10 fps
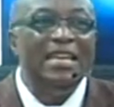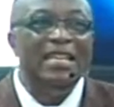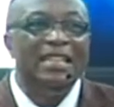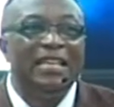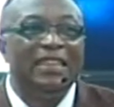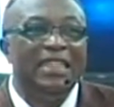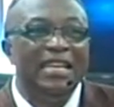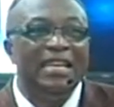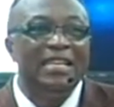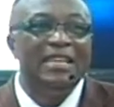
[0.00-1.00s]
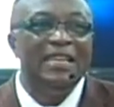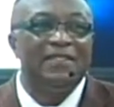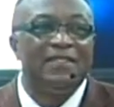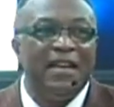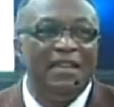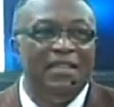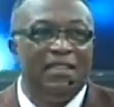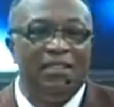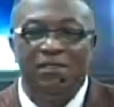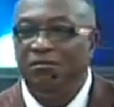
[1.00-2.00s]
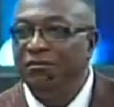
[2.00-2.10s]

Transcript: he that thinketh he standeth